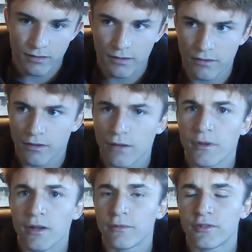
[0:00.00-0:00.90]
you're going to
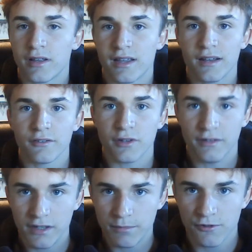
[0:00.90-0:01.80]
be able to get into a
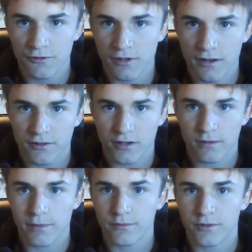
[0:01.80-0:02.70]
deeper stretch. You're going
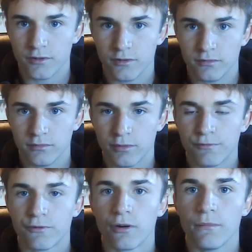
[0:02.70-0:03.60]
to be able to
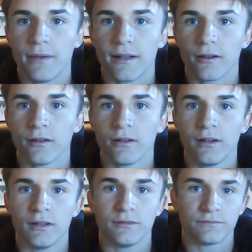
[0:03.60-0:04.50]
perform better
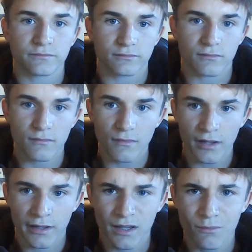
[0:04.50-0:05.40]

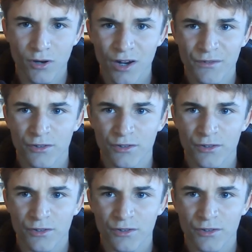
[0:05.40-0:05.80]
and get more out of a